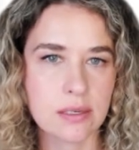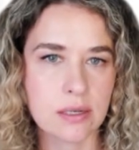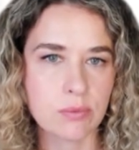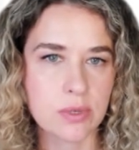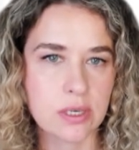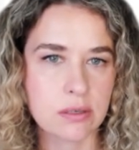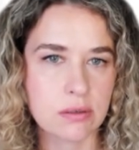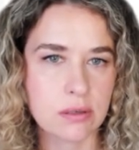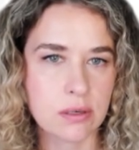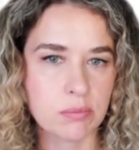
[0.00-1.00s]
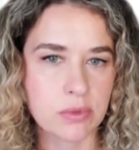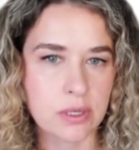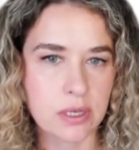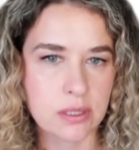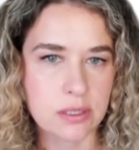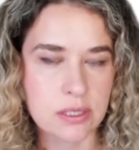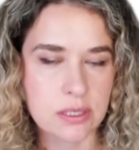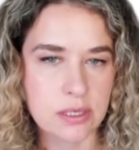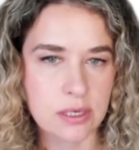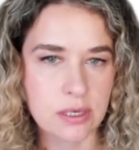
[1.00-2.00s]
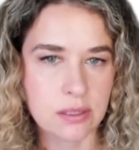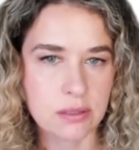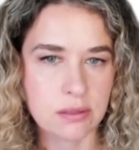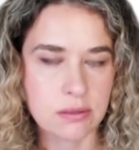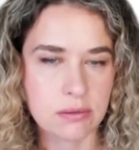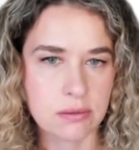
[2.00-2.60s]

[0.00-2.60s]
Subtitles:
And now we can apply this style.